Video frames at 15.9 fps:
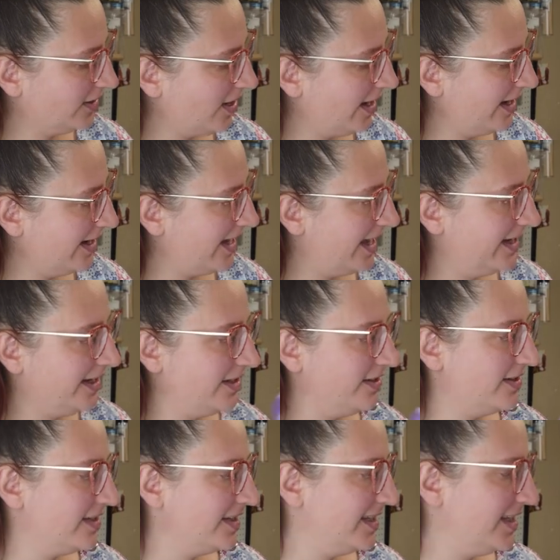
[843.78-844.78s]
a lot, and
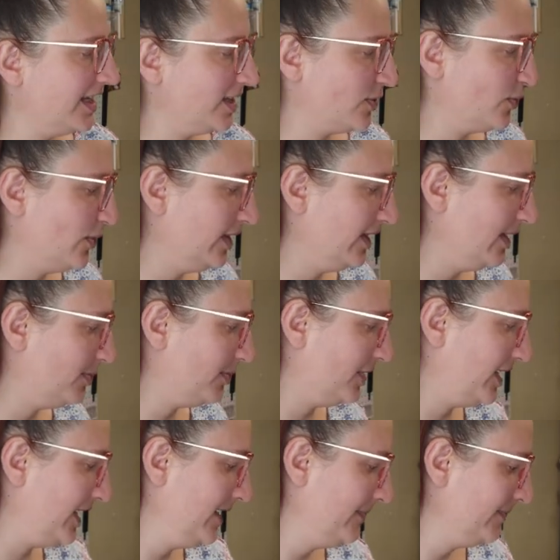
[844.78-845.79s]
it sits really
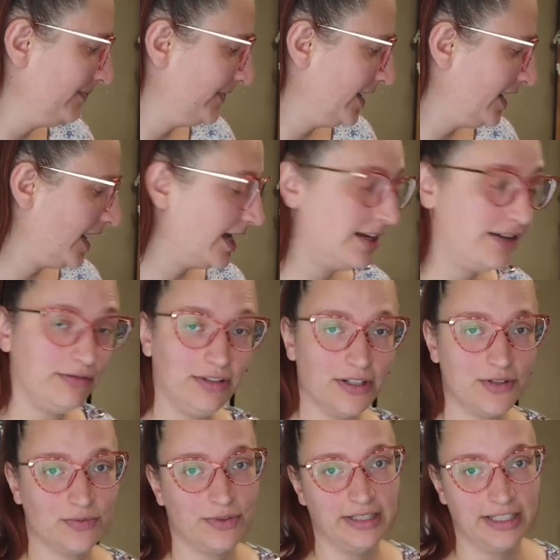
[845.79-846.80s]
pretty. And it
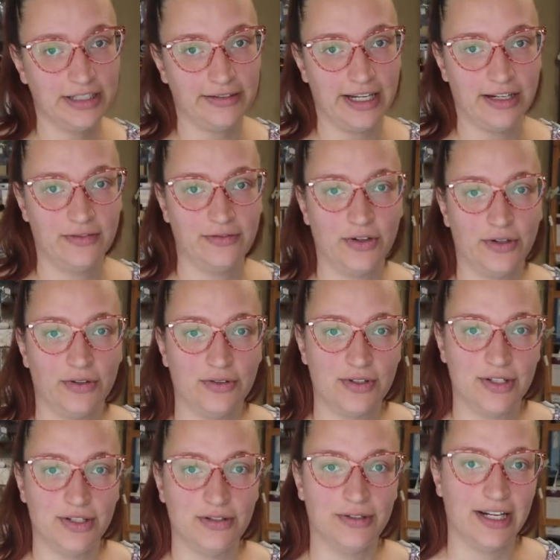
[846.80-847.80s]
looks really great in
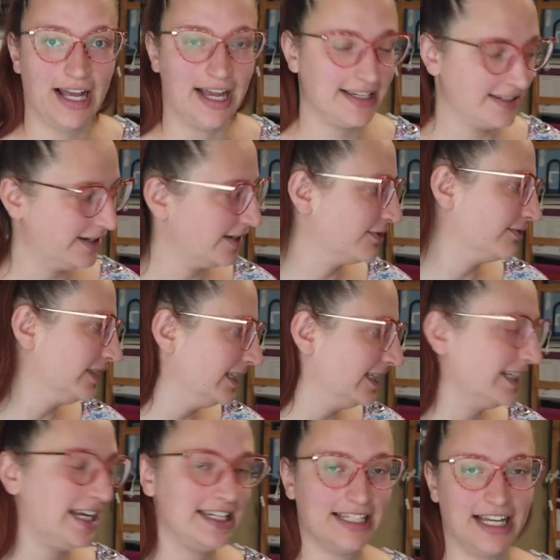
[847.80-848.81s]
photos too. It has like a
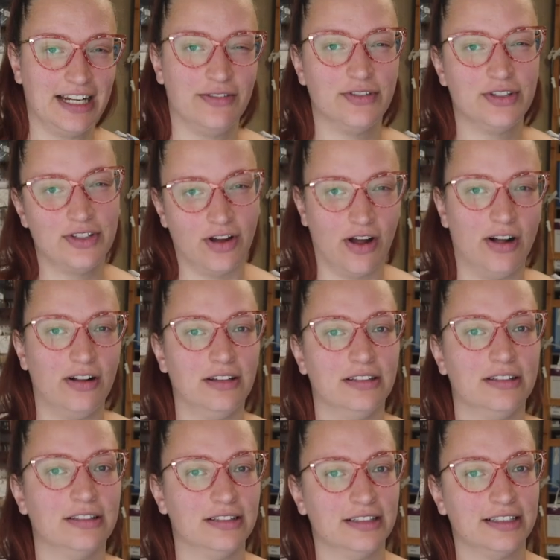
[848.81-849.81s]
really nice kind of
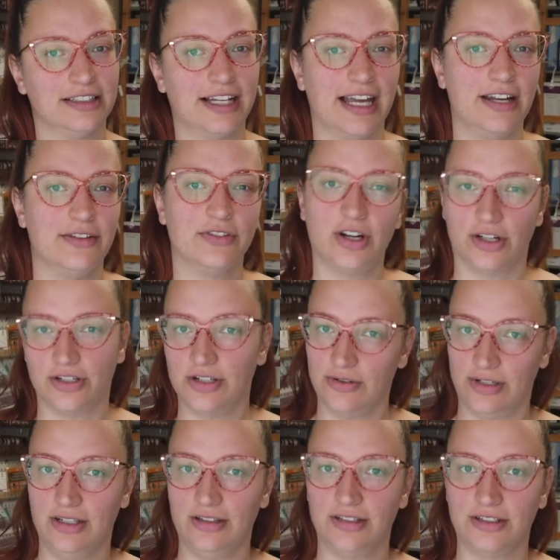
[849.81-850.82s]
doll, kind of
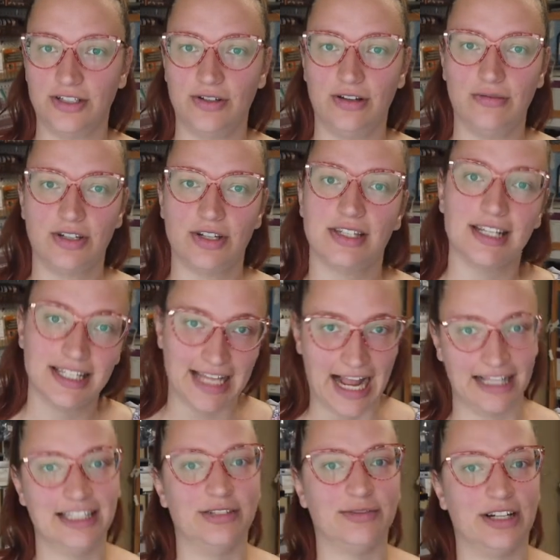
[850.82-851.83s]
cartoony look to it, which is
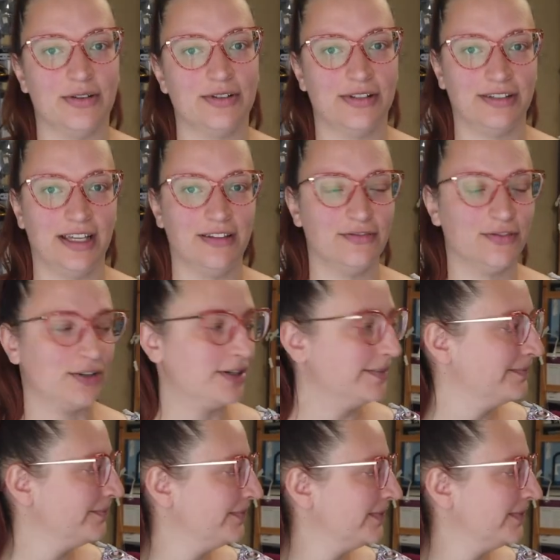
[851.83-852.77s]
exactly what I was looking for.